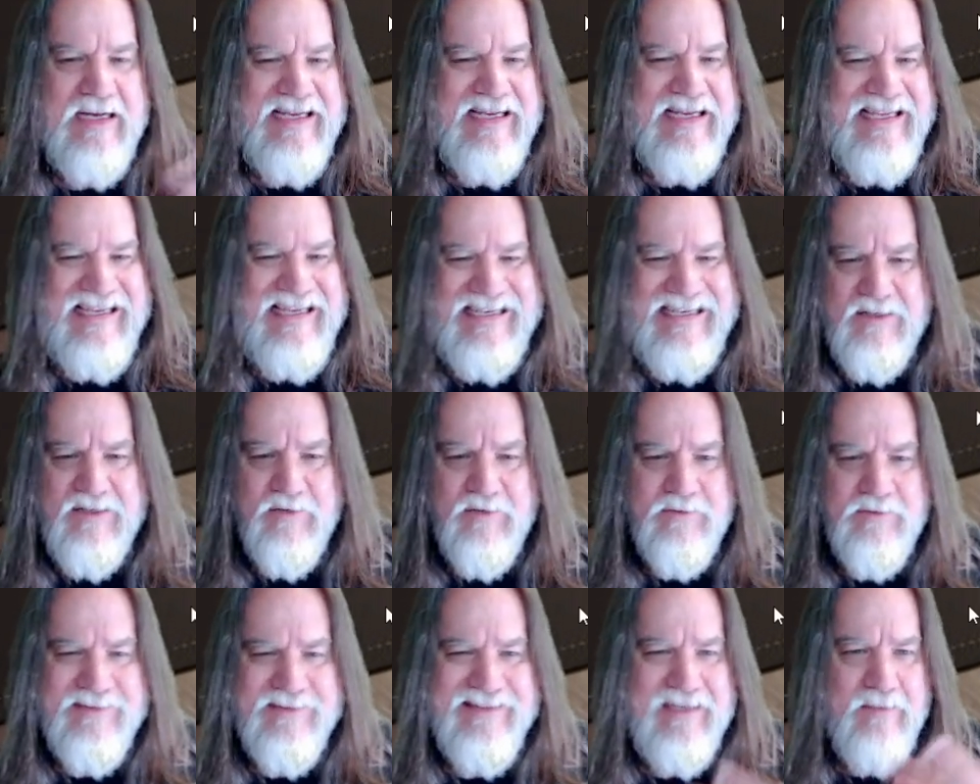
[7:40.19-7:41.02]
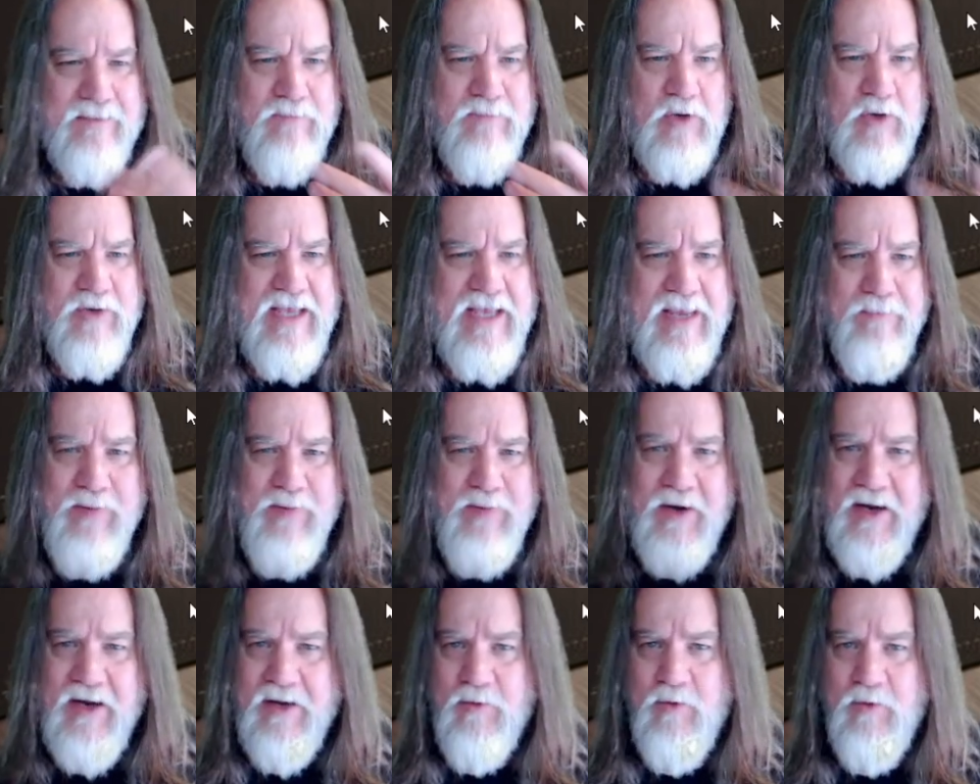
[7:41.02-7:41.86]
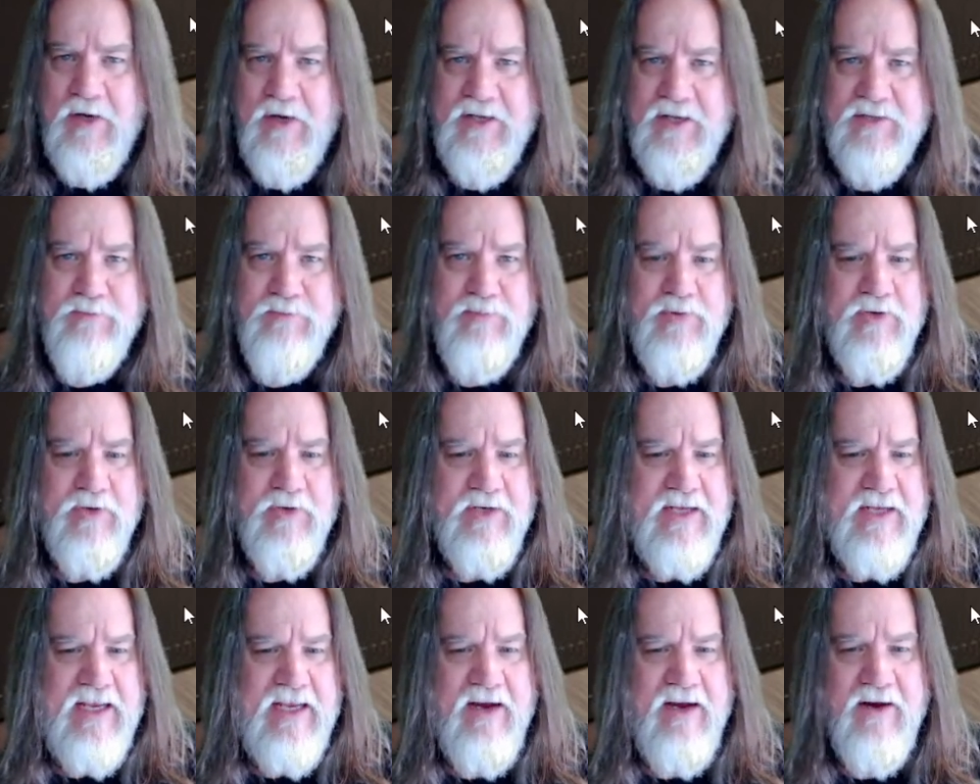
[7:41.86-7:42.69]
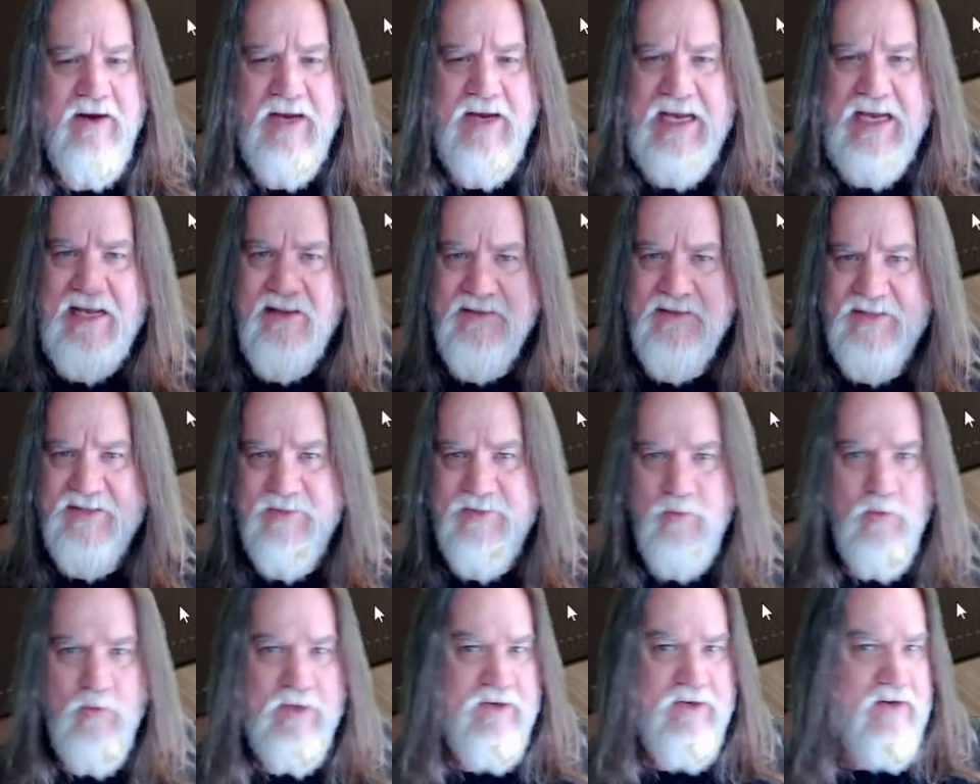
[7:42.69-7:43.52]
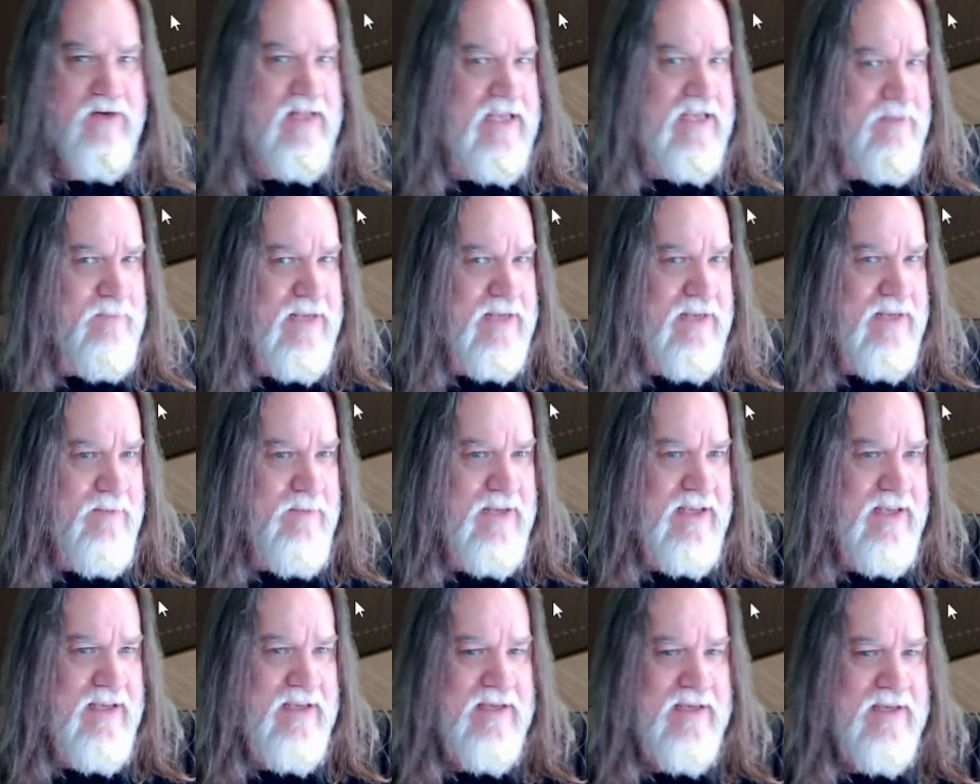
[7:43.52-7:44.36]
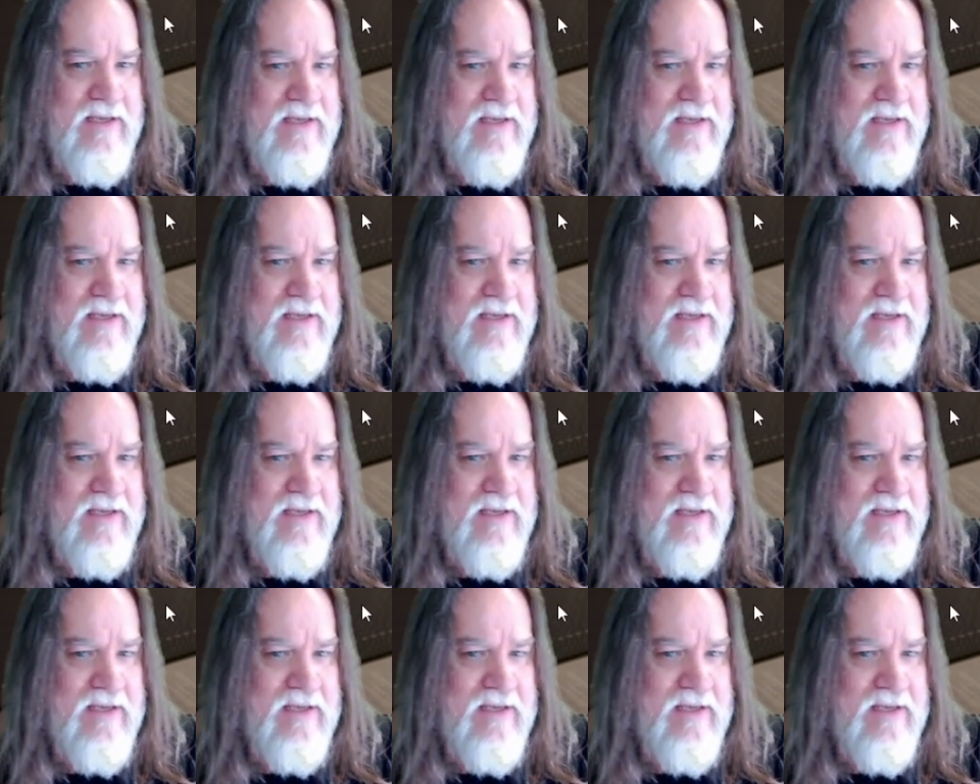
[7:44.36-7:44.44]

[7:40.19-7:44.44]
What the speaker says: Yeah, okay, pocket watch, book, hare, Alice in Wonderland, maybe?